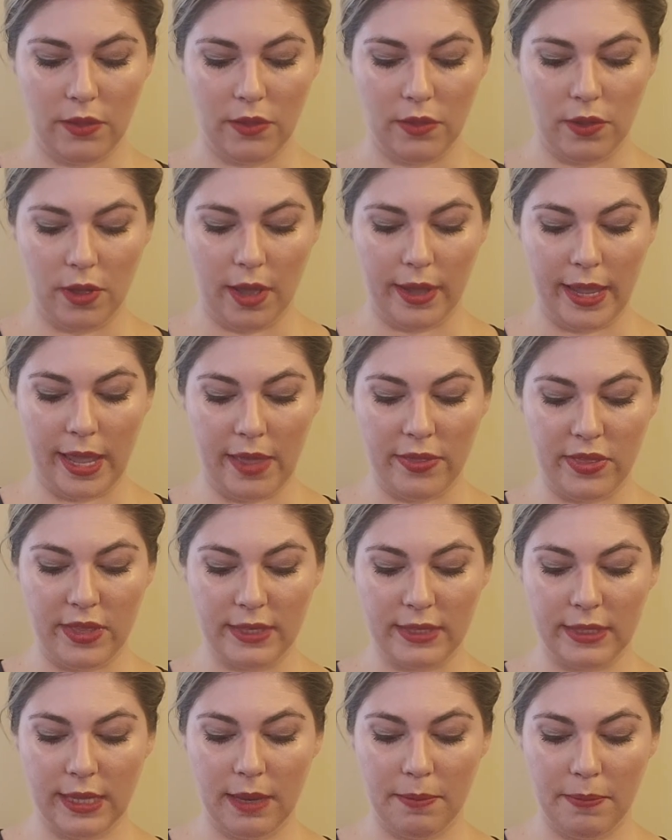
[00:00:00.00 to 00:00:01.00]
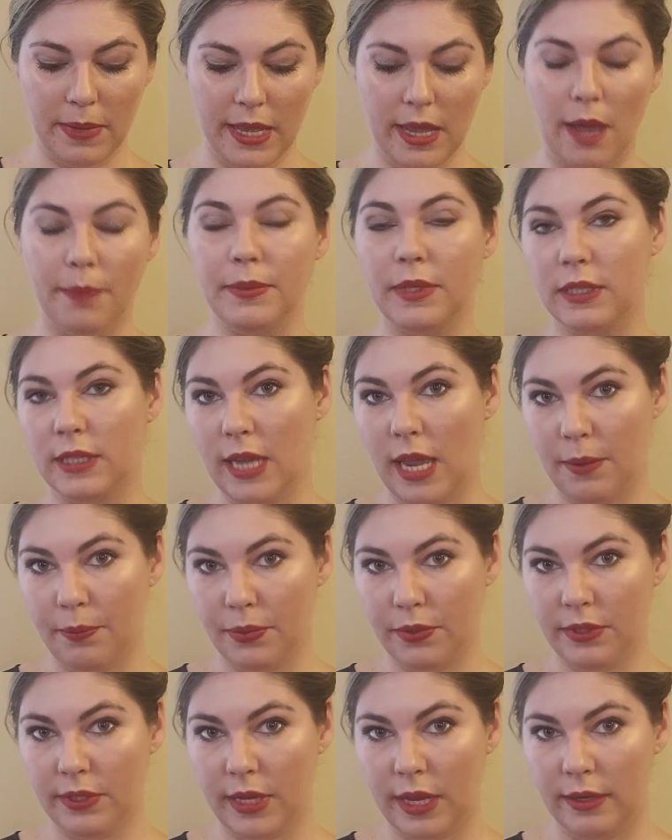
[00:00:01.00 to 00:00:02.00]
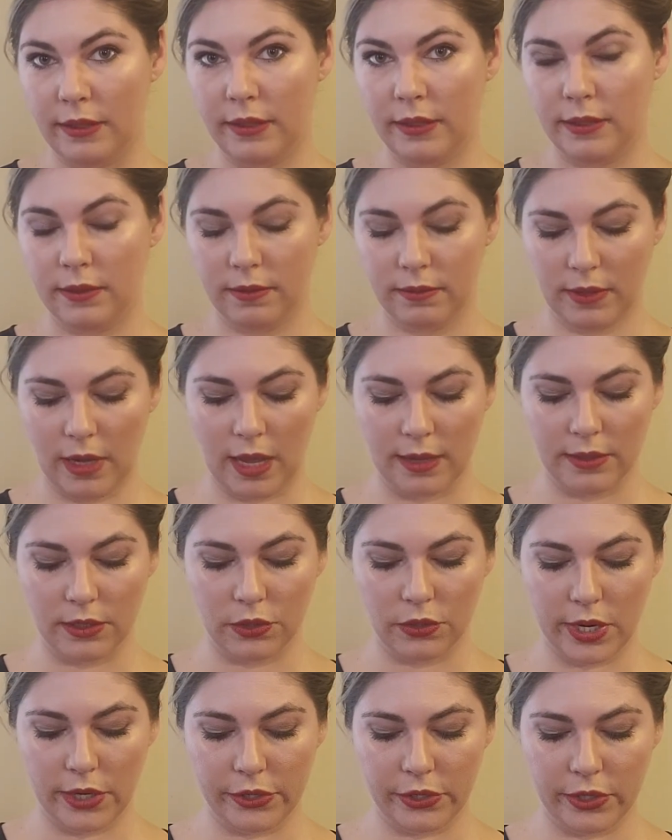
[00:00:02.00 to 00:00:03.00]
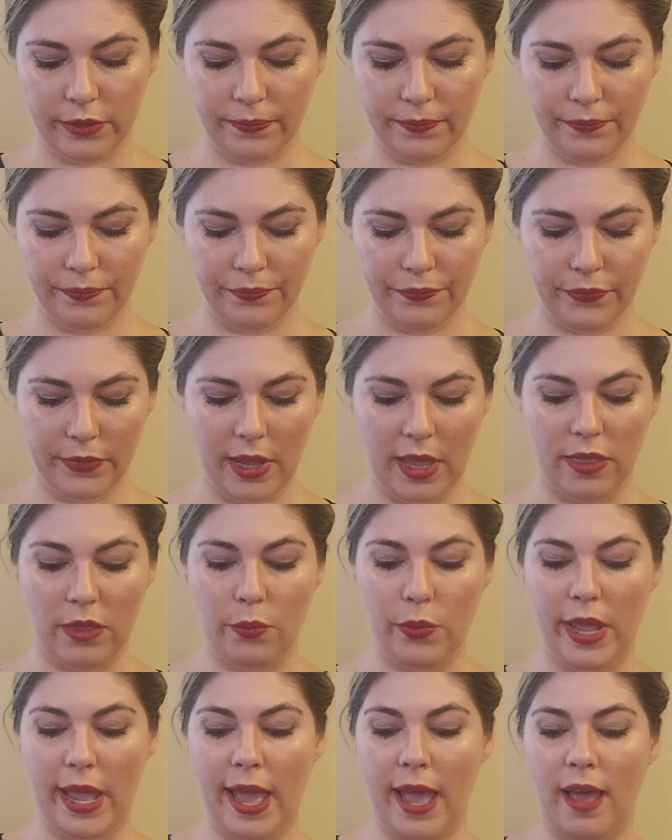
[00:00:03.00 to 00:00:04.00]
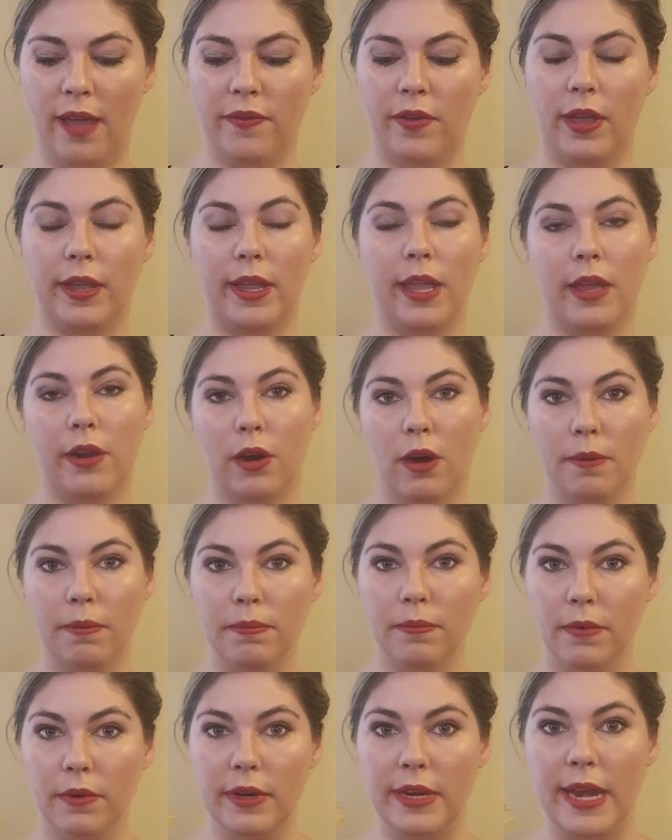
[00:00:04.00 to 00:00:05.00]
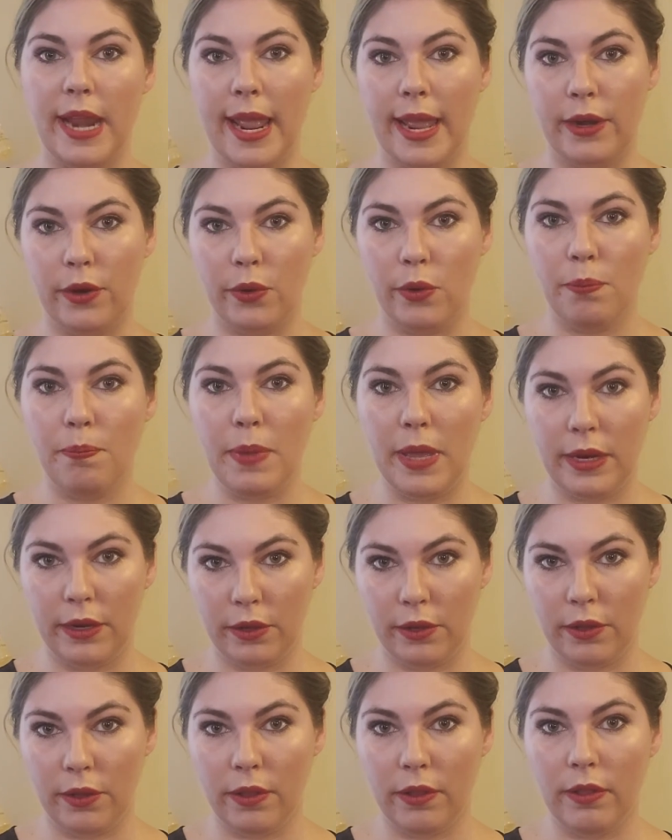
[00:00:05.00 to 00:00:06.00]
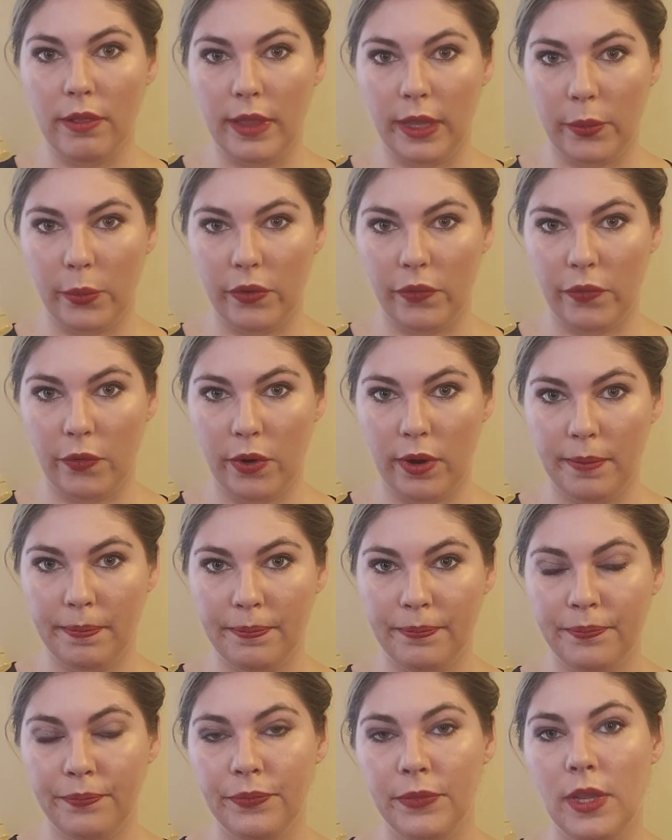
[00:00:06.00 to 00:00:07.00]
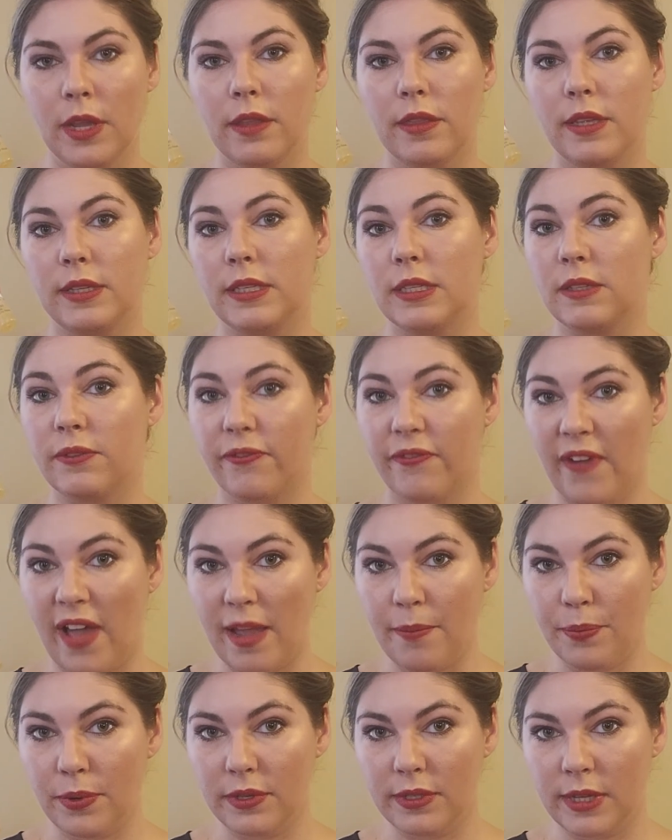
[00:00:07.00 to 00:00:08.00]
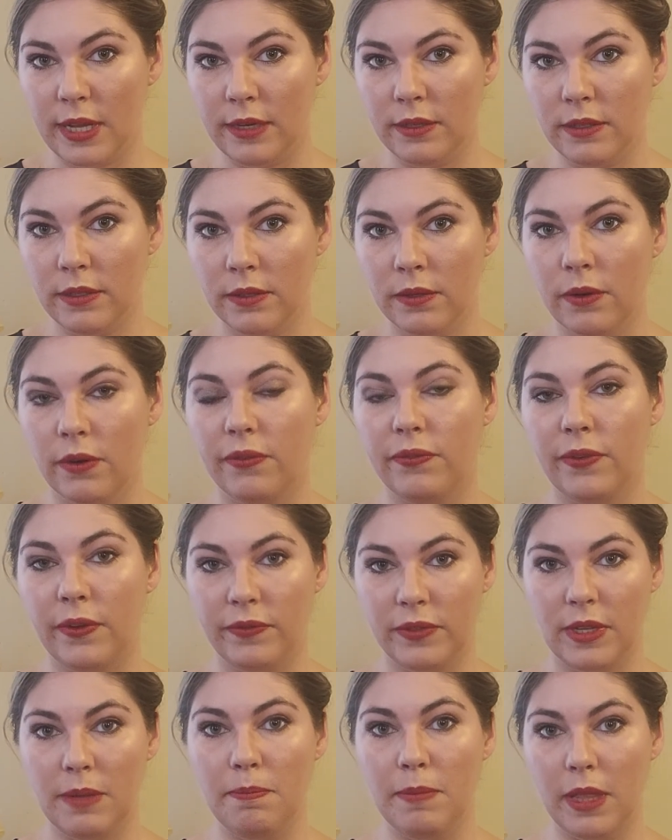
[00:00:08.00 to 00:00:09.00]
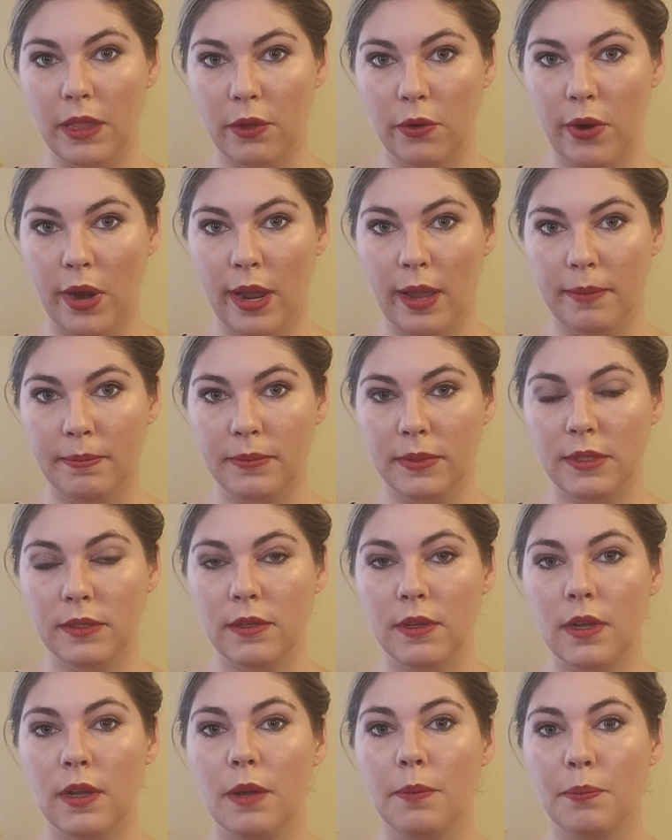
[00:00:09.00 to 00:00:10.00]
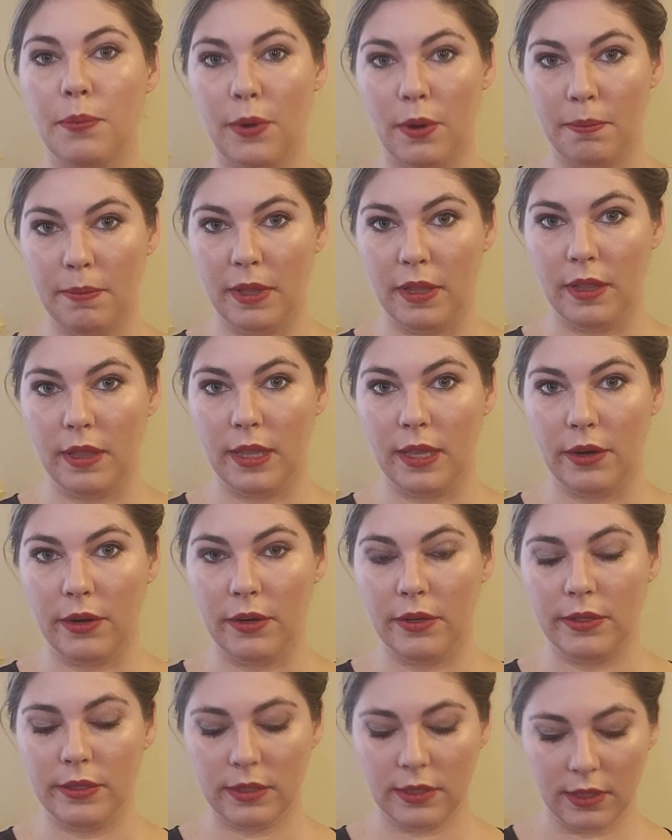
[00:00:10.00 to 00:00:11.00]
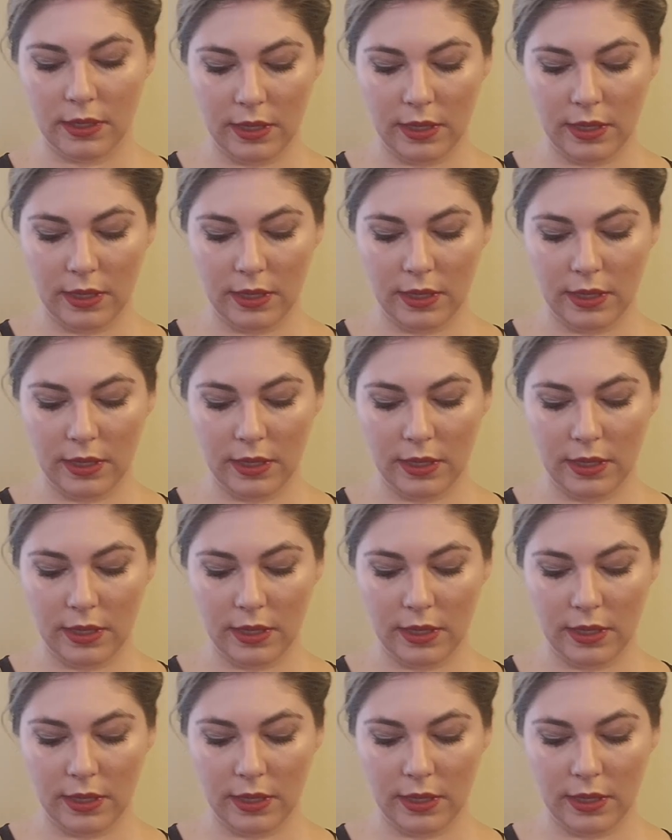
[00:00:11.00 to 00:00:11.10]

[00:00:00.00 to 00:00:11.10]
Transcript: Again, this can be up to 10% concentration. And then we have, again, our Nano Pinnacle liquid form. This is 5% or 50 milligrams per milliliters